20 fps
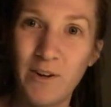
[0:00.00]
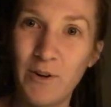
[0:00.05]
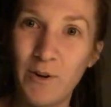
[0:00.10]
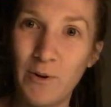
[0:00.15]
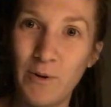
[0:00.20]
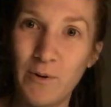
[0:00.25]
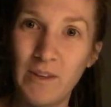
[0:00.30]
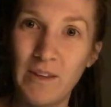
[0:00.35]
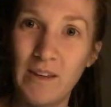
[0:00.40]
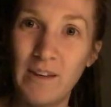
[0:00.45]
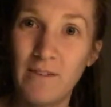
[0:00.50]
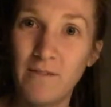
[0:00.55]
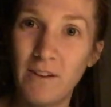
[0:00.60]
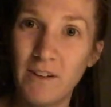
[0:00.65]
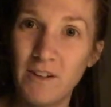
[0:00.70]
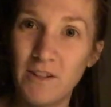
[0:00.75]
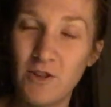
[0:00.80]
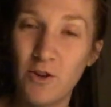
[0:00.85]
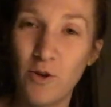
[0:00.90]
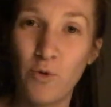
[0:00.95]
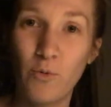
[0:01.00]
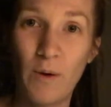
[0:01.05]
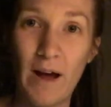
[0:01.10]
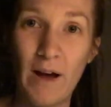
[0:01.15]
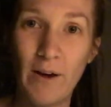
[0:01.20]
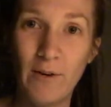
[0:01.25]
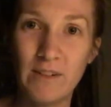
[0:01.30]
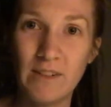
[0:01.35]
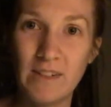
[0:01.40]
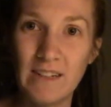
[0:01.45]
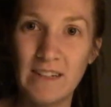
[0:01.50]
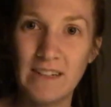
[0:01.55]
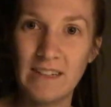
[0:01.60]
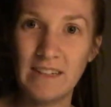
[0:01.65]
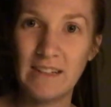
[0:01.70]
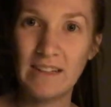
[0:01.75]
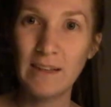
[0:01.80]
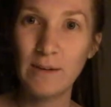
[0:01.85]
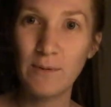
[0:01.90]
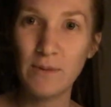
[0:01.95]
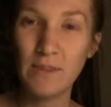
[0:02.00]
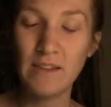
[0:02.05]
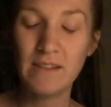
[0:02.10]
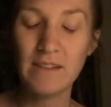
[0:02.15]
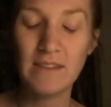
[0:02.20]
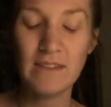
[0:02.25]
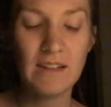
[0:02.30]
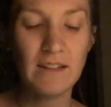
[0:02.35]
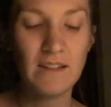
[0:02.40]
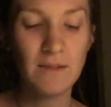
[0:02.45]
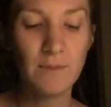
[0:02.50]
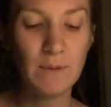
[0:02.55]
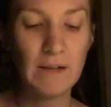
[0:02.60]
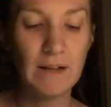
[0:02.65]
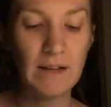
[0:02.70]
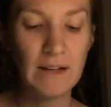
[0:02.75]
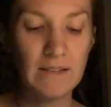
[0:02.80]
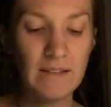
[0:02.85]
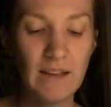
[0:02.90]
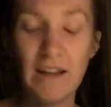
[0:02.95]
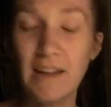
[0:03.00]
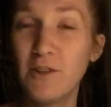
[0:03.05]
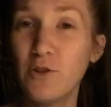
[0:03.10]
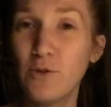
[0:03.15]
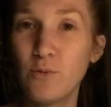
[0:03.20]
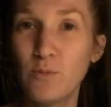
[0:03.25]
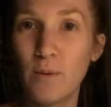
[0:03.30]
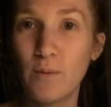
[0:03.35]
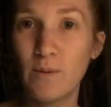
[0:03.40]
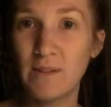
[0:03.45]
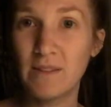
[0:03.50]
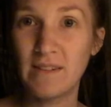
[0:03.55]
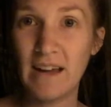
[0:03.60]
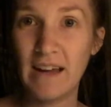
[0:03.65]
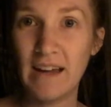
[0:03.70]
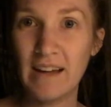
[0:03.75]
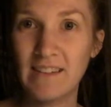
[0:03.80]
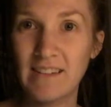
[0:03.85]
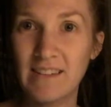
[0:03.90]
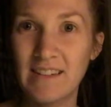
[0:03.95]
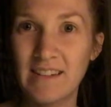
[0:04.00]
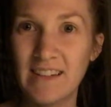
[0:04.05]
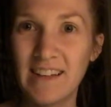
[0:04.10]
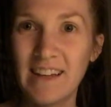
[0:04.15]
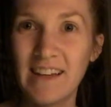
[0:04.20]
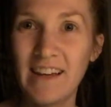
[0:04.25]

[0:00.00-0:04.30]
to go the conventional route in dealing with these things because I knew what was next.